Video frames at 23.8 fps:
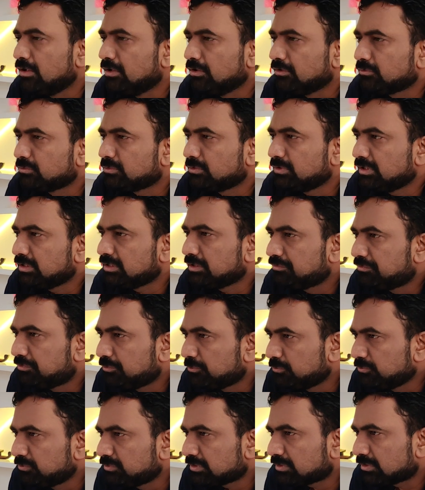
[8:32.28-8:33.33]
So in the
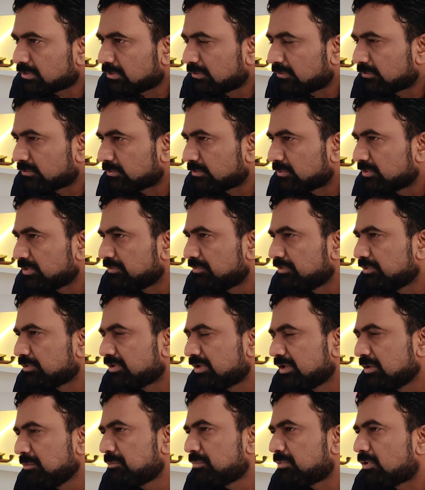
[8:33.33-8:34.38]
future also, if you
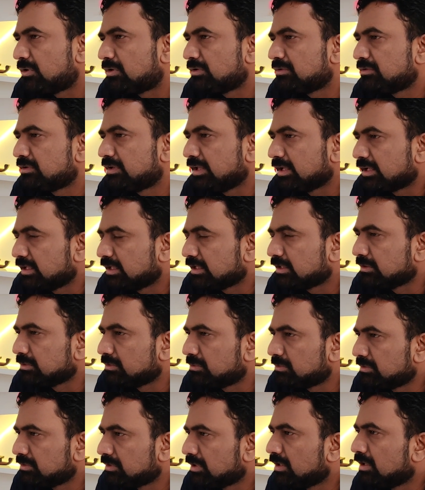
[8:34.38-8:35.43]
keep on taking
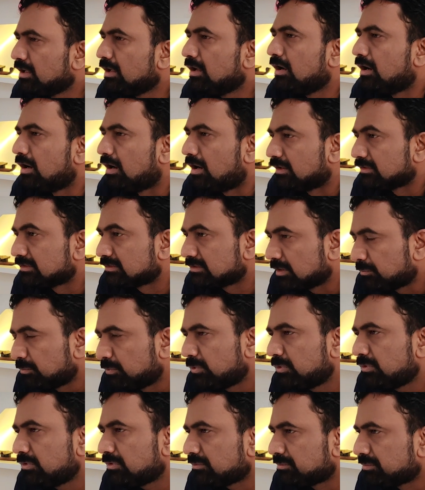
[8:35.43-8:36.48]
good
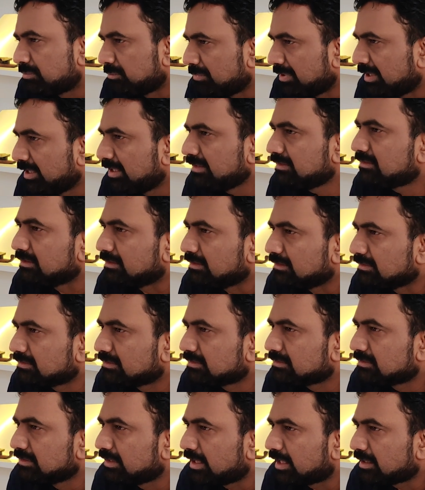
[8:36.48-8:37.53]
support of
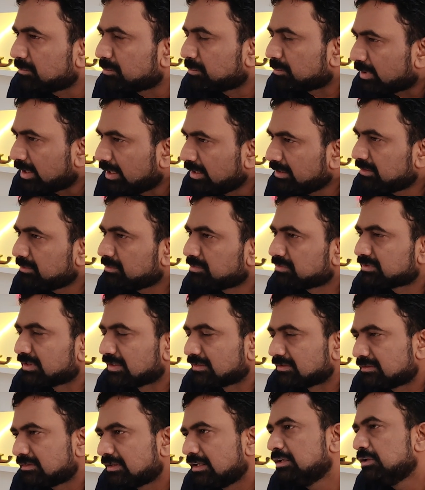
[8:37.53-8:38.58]
medicines, that might
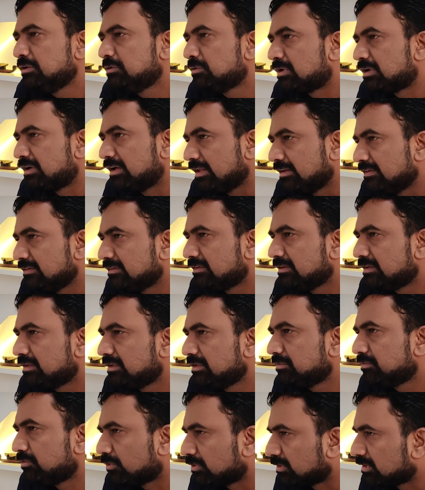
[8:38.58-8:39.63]
sustain your
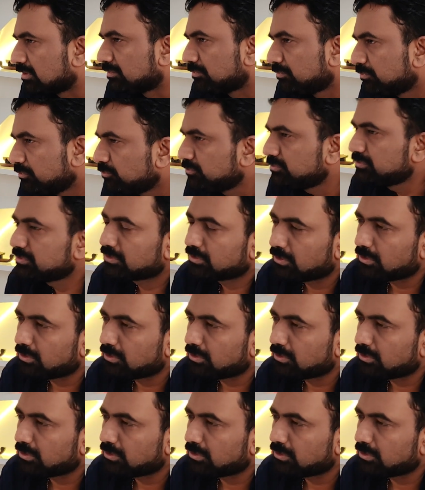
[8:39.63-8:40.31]
density for the future